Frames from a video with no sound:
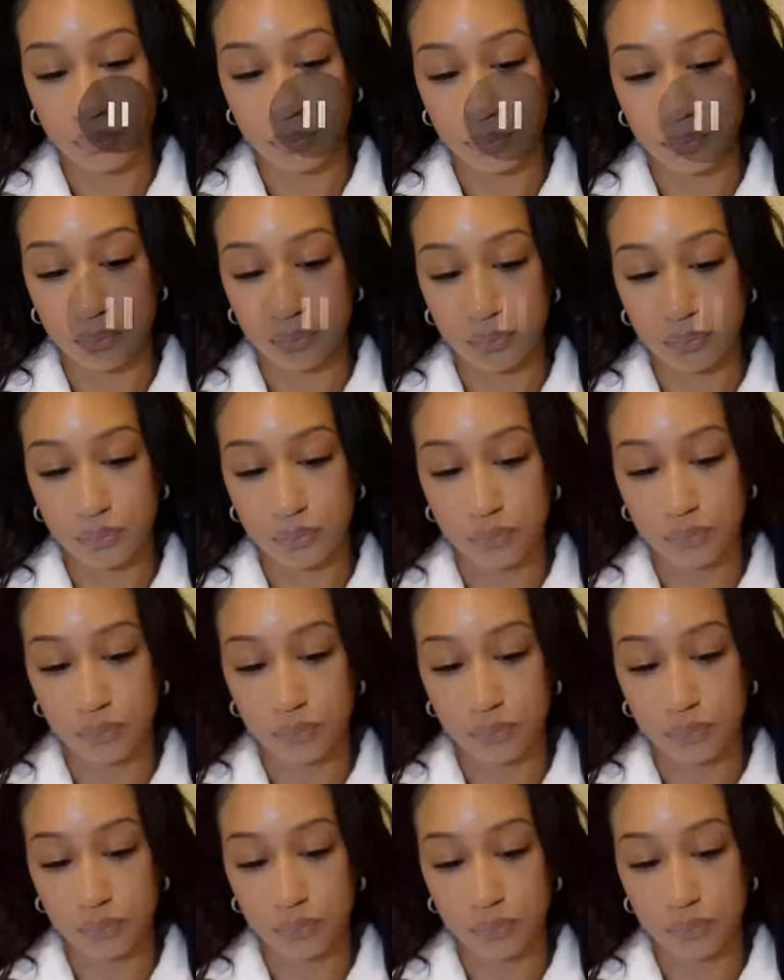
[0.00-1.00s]

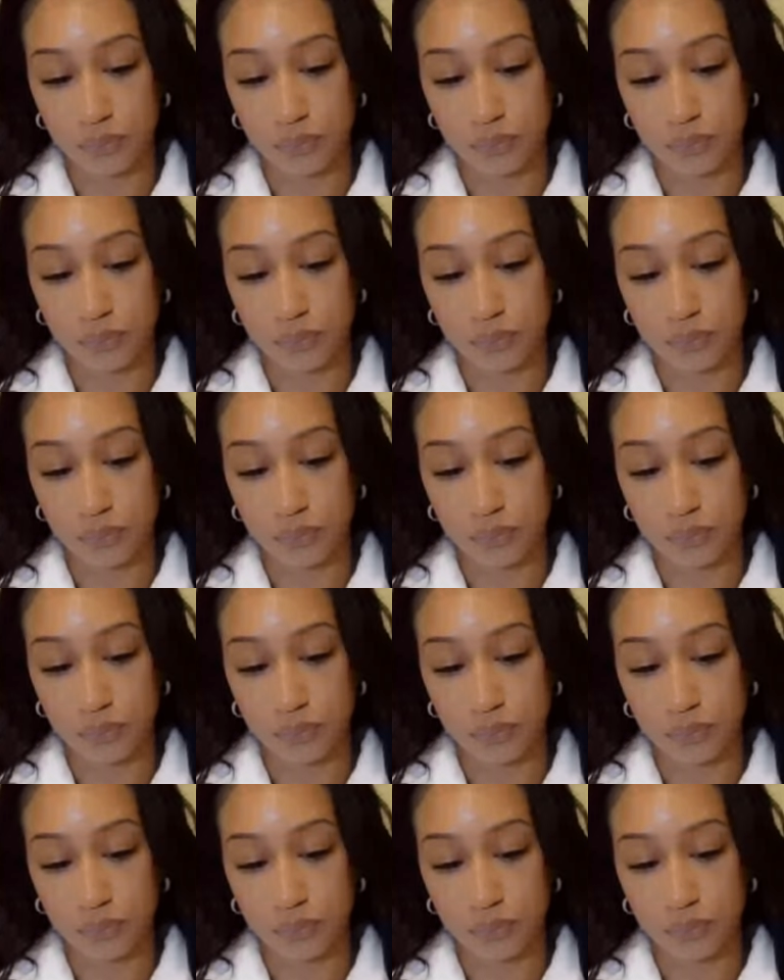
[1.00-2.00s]

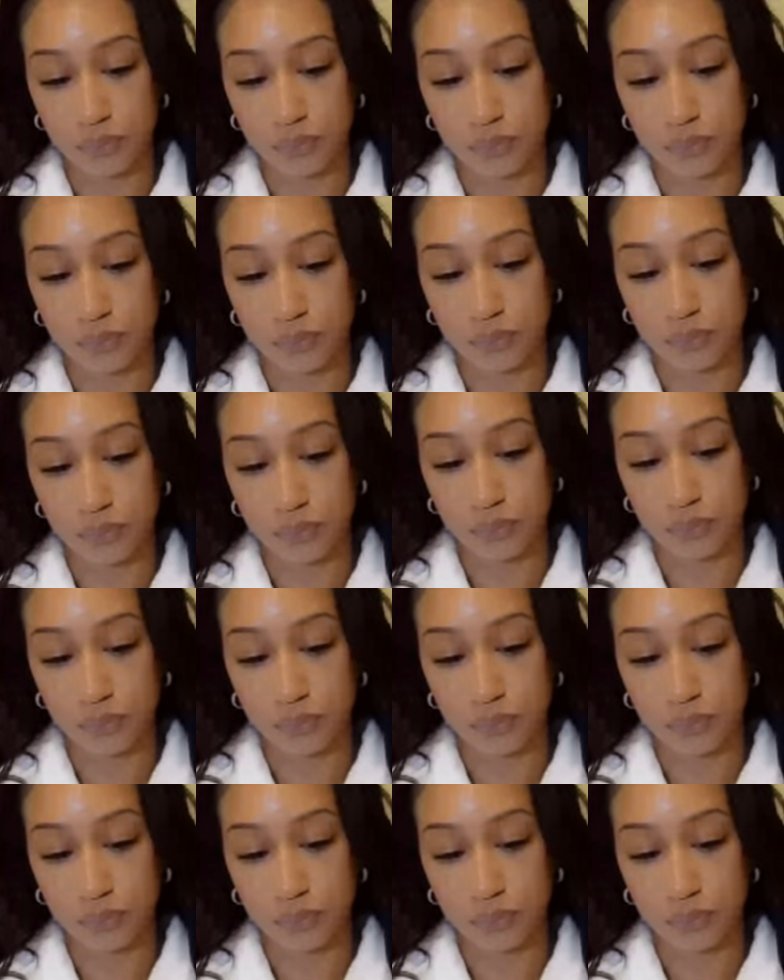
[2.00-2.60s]
(not speaking)